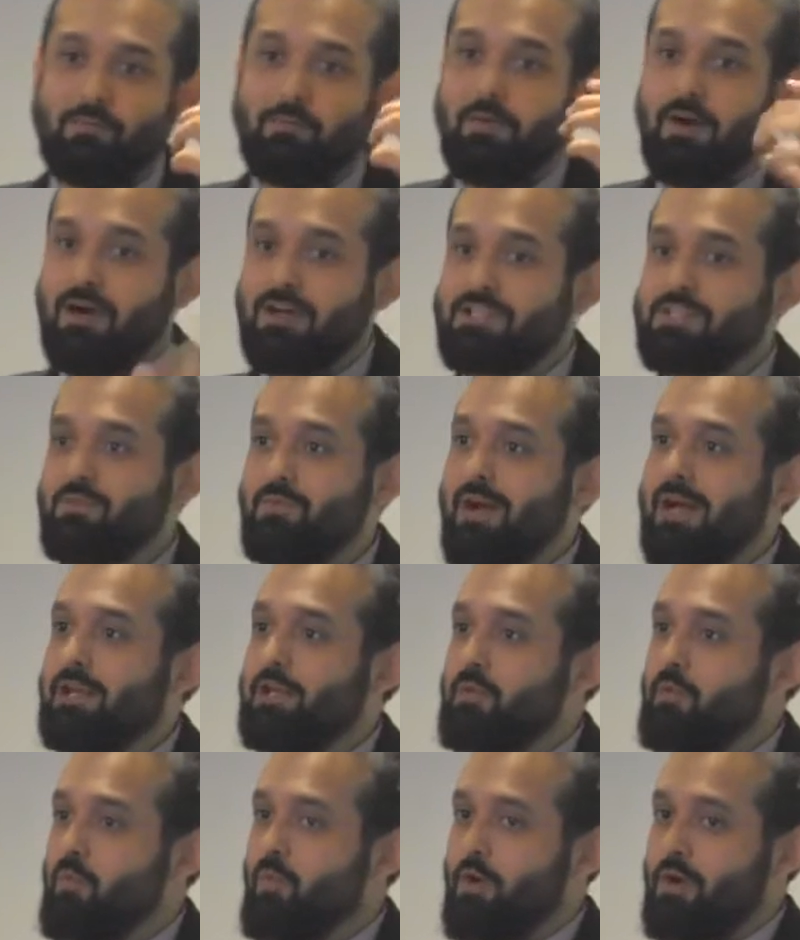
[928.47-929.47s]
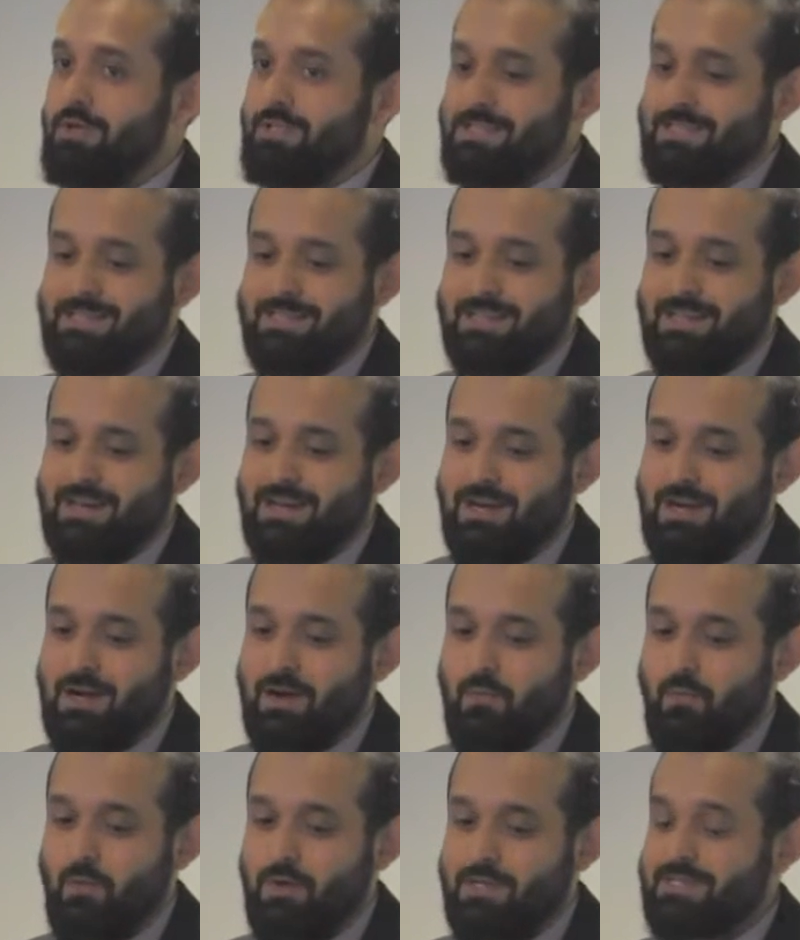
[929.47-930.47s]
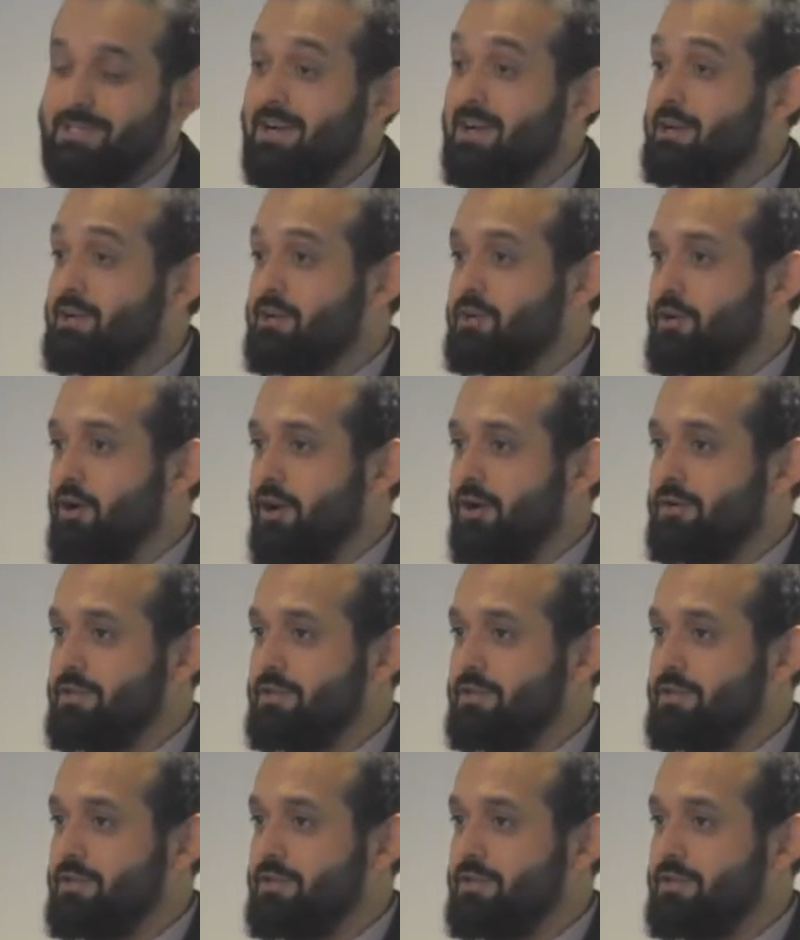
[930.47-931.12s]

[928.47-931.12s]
box value was $100.